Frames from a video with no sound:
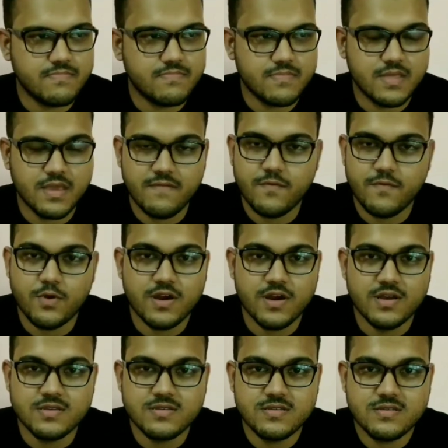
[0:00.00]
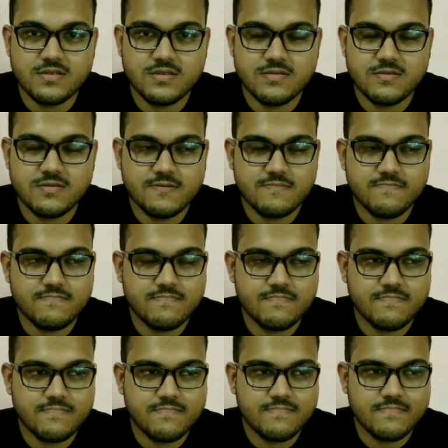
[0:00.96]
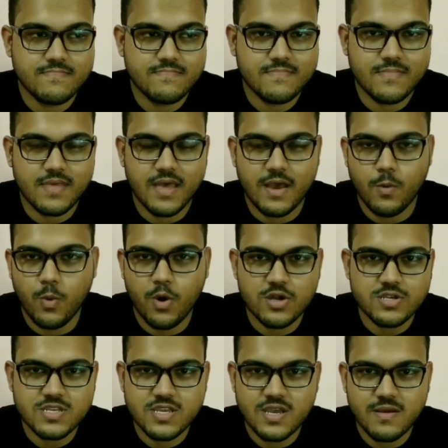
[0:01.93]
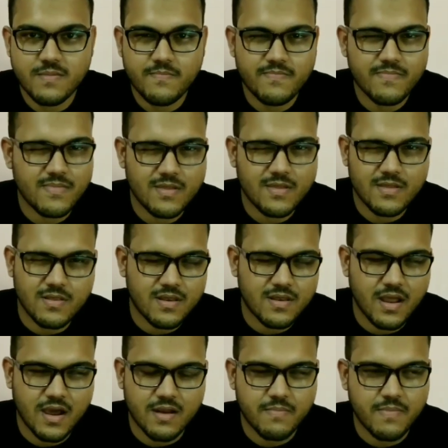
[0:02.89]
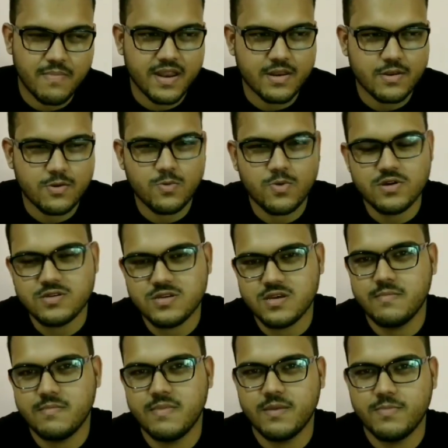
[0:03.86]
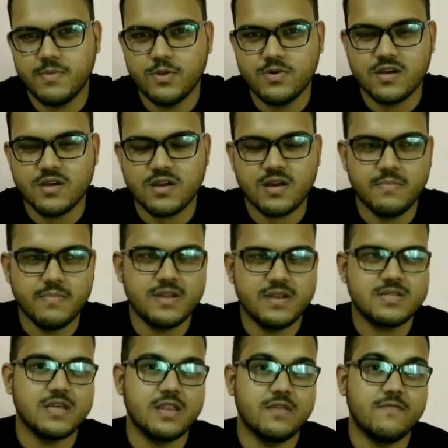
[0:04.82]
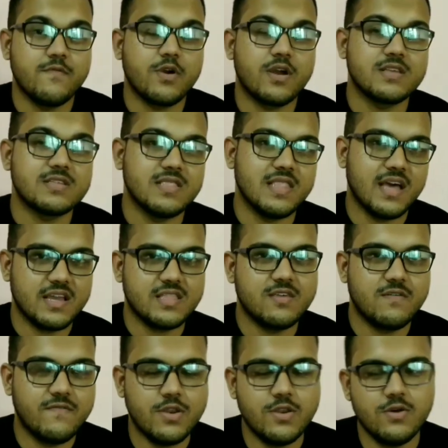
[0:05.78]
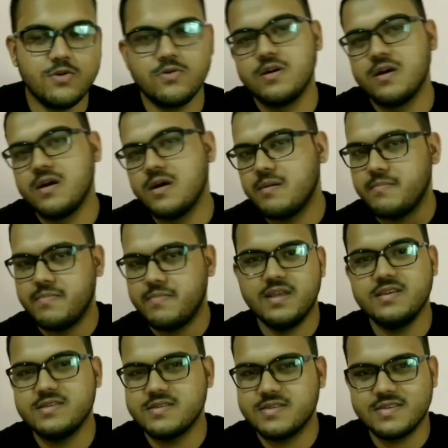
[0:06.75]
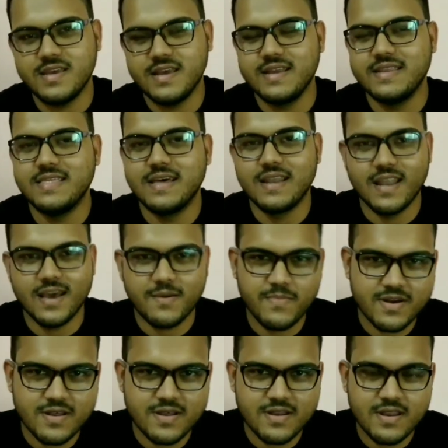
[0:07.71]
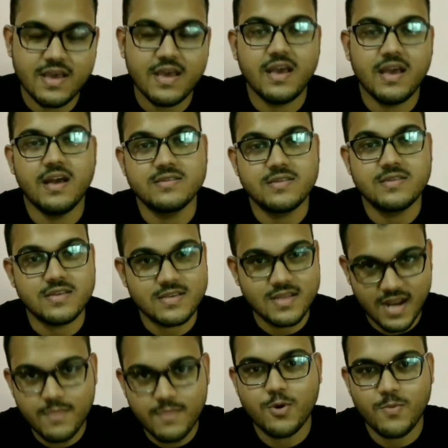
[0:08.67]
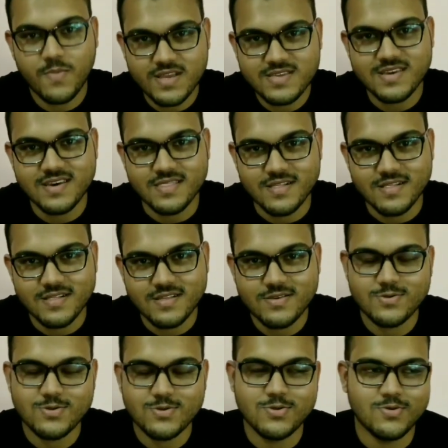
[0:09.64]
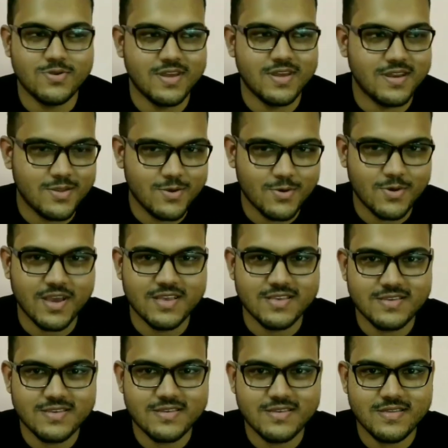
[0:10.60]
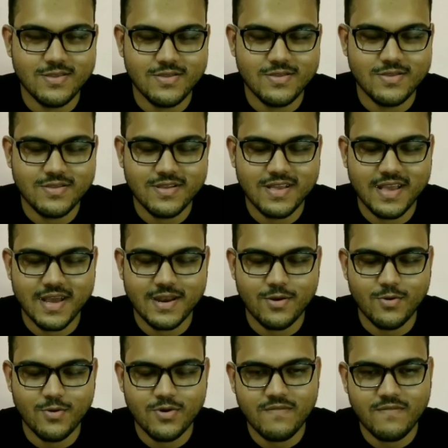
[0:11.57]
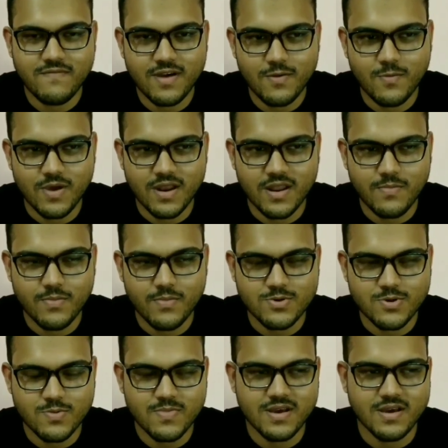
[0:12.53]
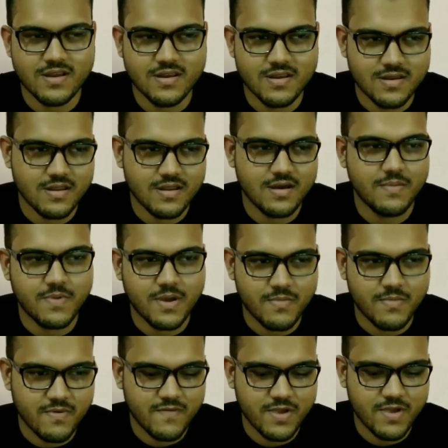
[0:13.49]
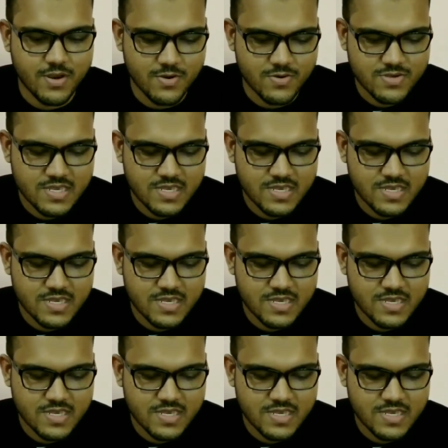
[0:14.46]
if you guys have watched them, are planning to watch them, let me know in the comments. And if you guys like the video, please hit the like button and subscribe to my channel so that you guys get notified when I post my upcoming videos.